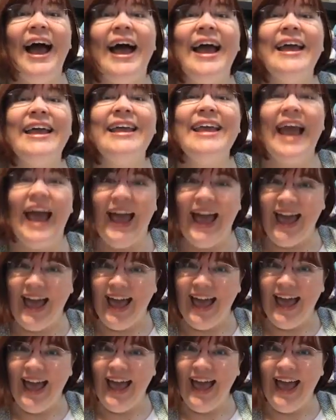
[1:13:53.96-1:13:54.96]
Yeah.
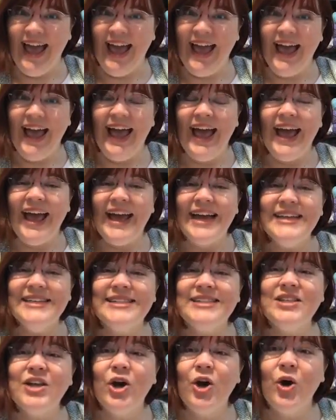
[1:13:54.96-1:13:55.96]

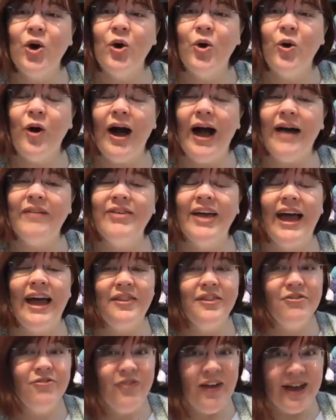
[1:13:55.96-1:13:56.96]
So I've had
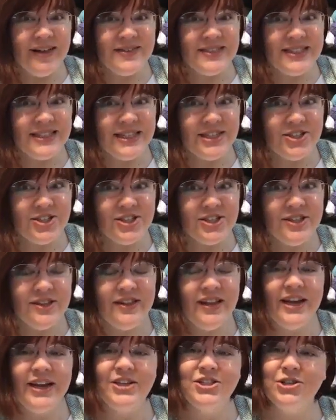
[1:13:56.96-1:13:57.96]
the five stitch
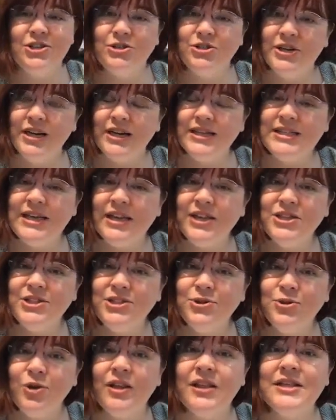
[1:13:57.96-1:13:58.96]
that I showed you guys how to
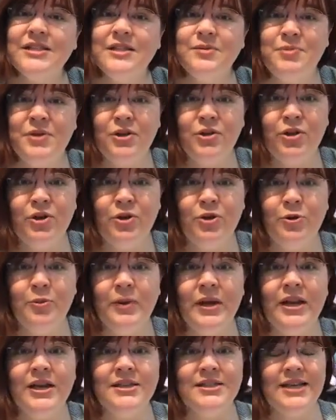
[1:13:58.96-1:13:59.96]
do on the zippy loom
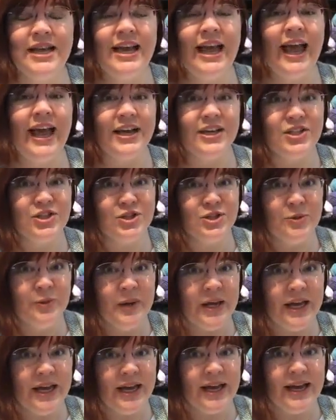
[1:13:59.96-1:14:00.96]
and it's like extra
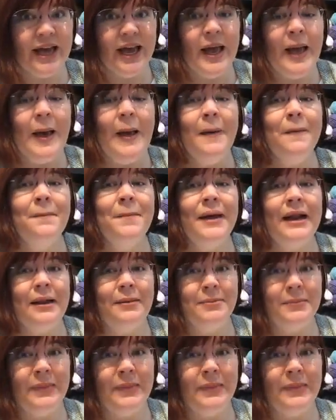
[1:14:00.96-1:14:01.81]
big, but I'm